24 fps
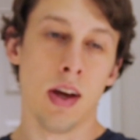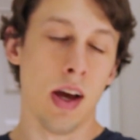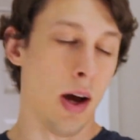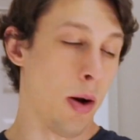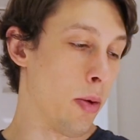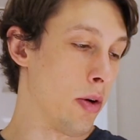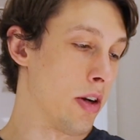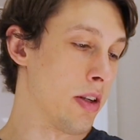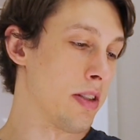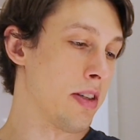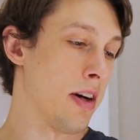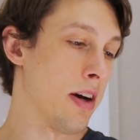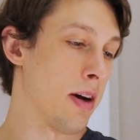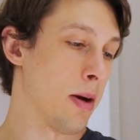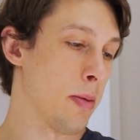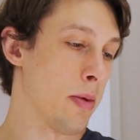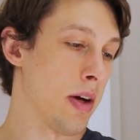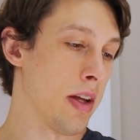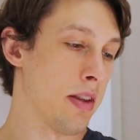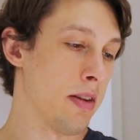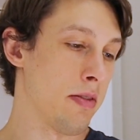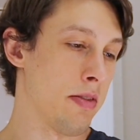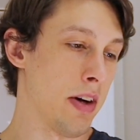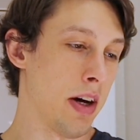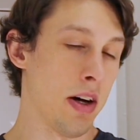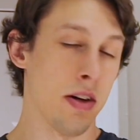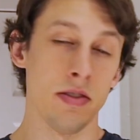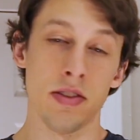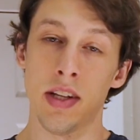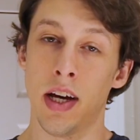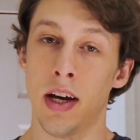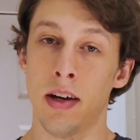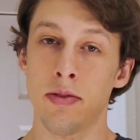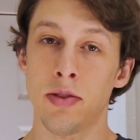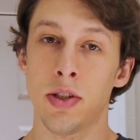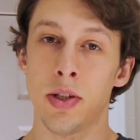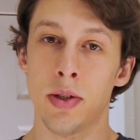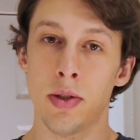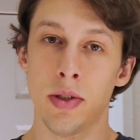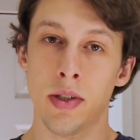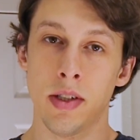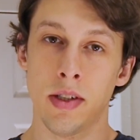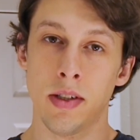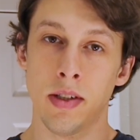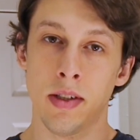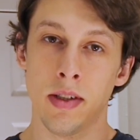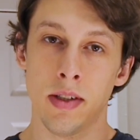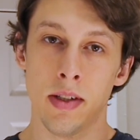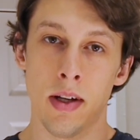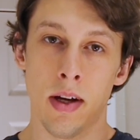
I want to talk about the valves I've chosen.